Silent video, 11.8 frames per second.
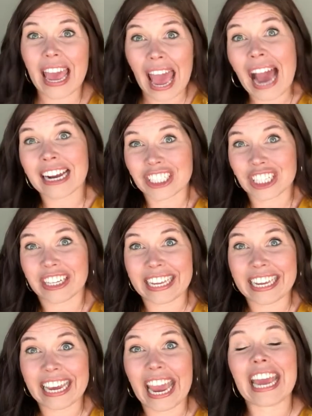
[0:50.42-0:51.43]

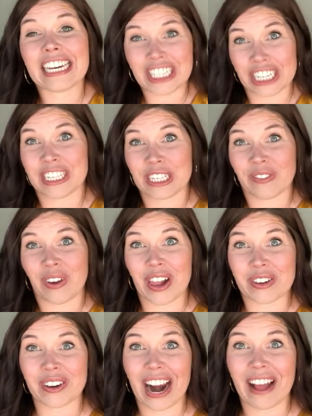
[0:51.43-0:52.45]
actually a Jesus
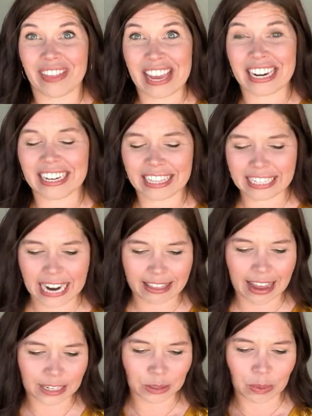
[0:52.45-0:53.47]
follower at the end of the day.
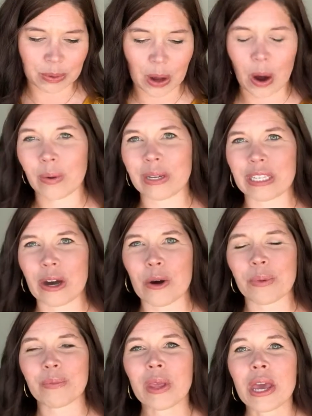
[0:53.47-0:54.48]
That is what we always
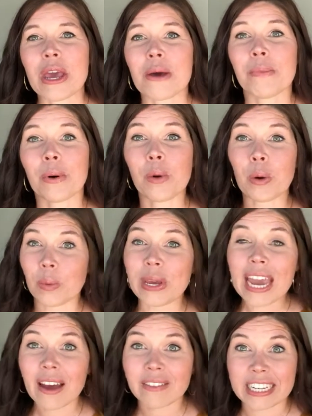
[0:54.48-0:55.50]
hope. But what we
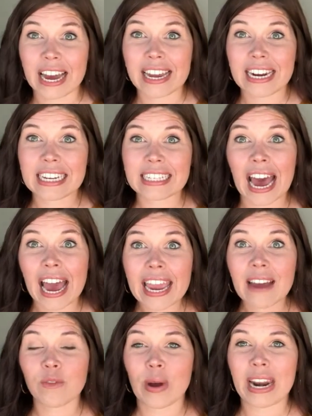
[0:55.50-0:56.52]
have done is I
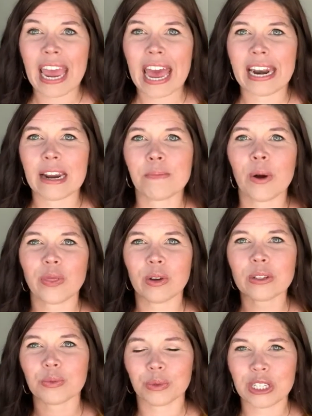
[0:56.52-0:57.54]
have went ahead and put
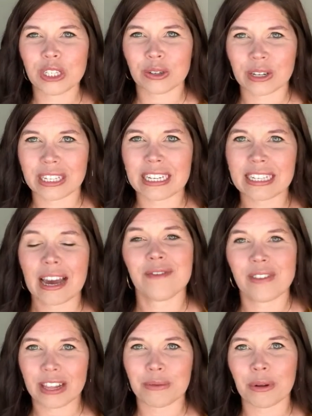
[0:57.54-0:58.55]
those resources
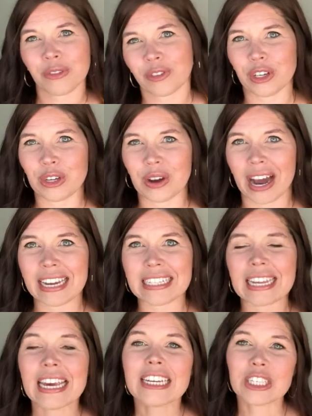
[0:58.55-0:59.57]
available for you guys.
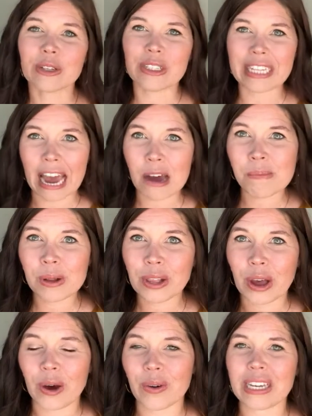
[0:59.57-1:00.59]
So down
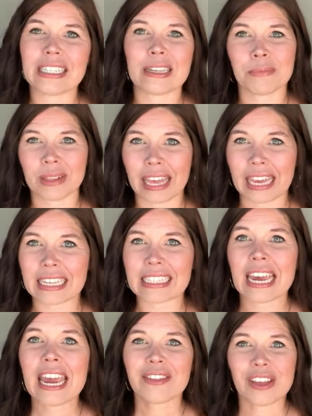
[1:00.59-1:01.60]
below is some links
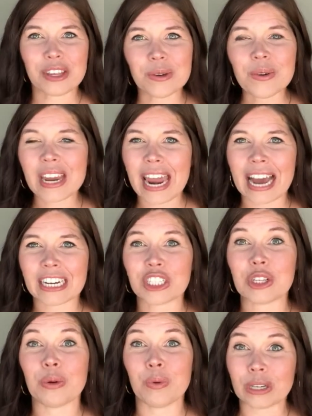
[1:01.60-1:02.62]
that you can
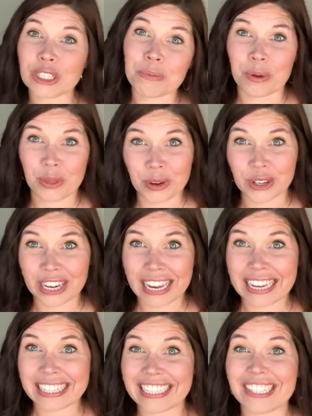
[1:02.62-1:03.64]
actually worship with your
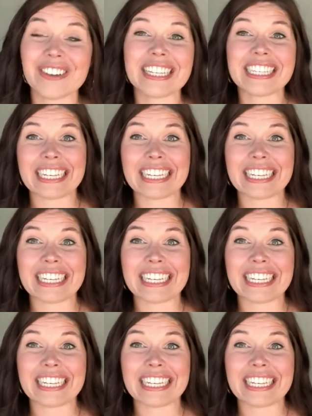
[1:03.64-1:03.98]
kids. You can